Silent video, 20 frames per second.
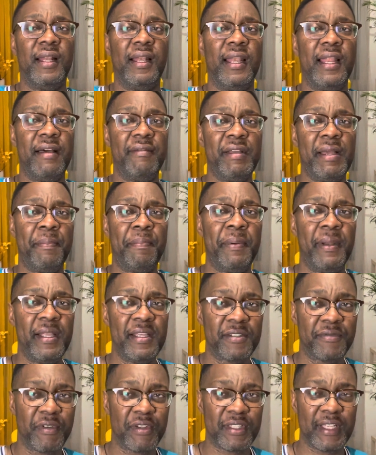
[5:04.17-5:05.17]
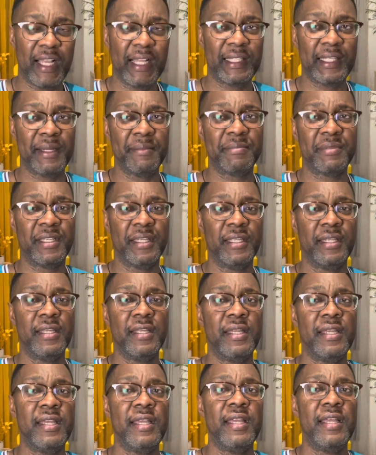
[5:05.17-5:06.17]
Lavia plays for Southampton.
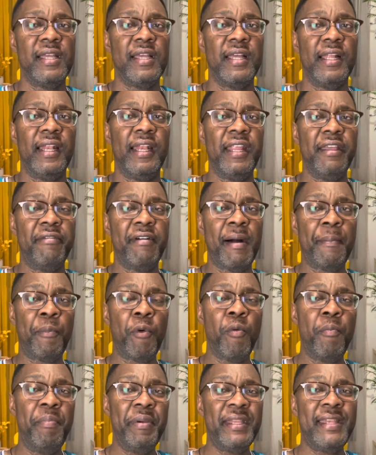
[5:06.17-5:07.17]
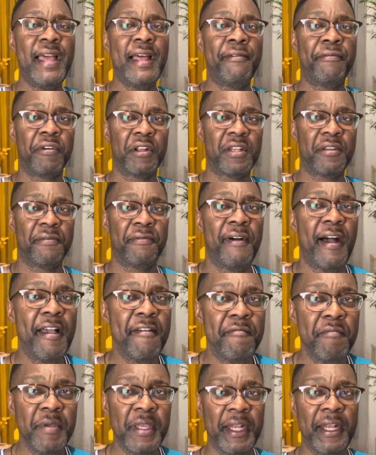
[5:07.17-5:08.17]
Liverpool bidded
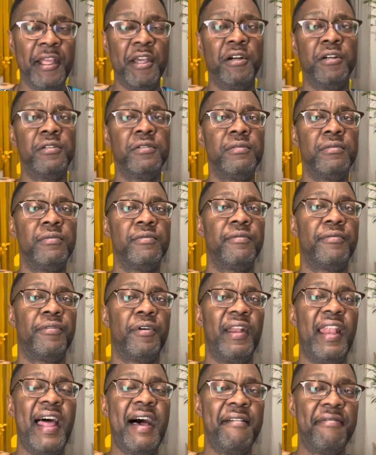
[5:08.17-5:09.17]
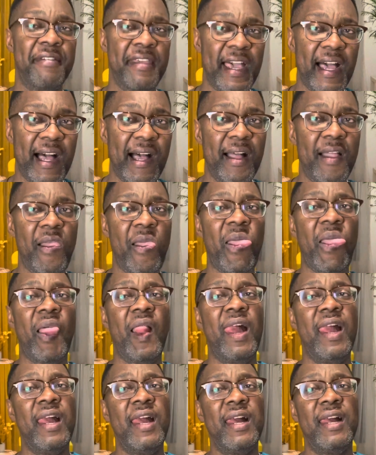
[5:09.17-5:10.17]
£45 million for Lavia.
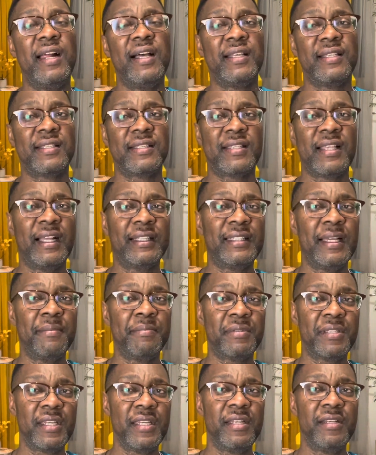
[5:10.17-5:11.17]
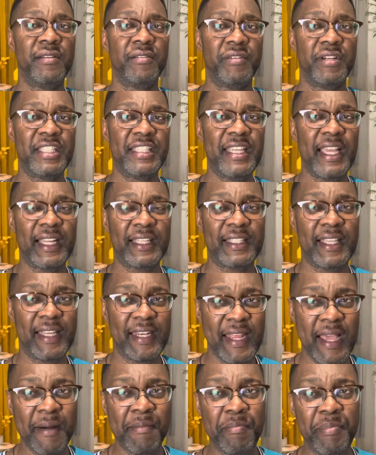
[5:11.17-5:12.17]
Southampton rejected
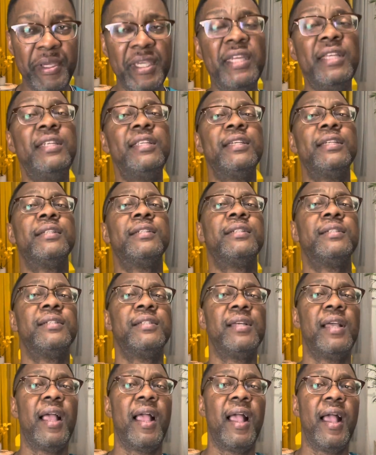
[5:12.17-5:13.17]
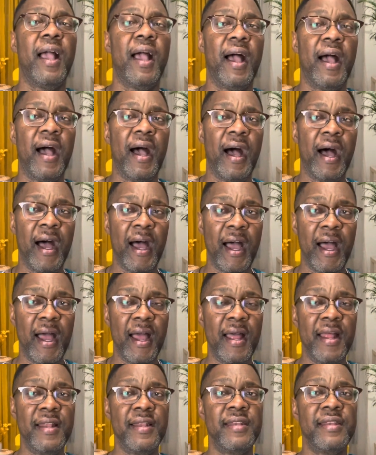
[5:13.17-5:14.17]
their bid,
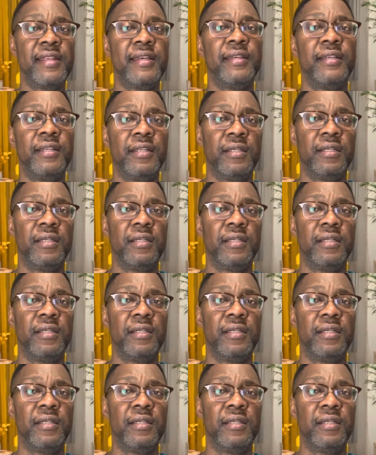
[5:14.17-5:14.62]
and